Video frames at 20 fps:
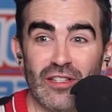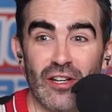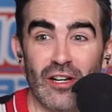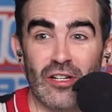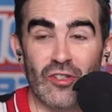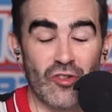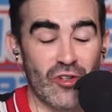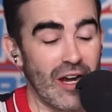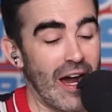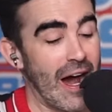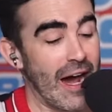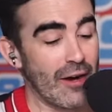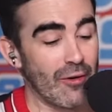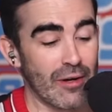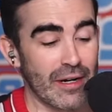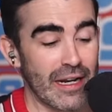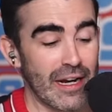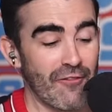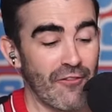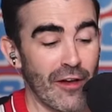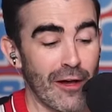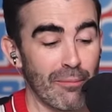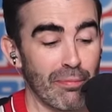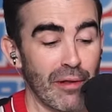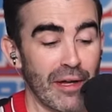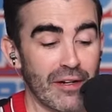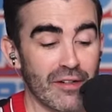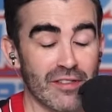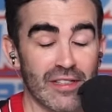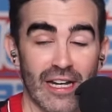country. I don't want NFL
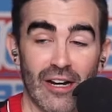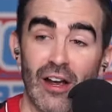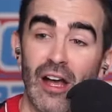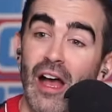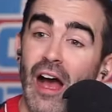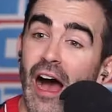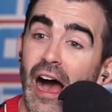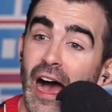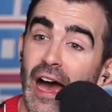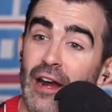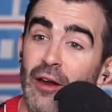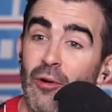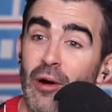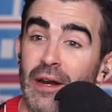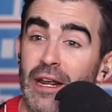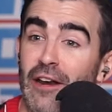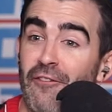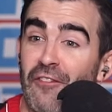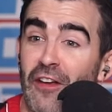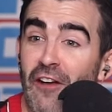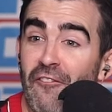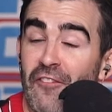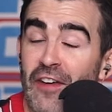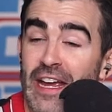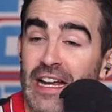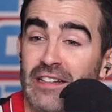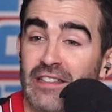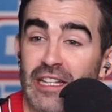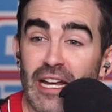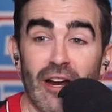players there. Yeah. I don't want NFL
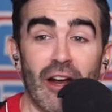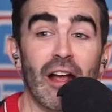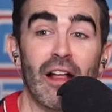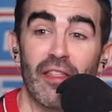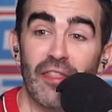fans there.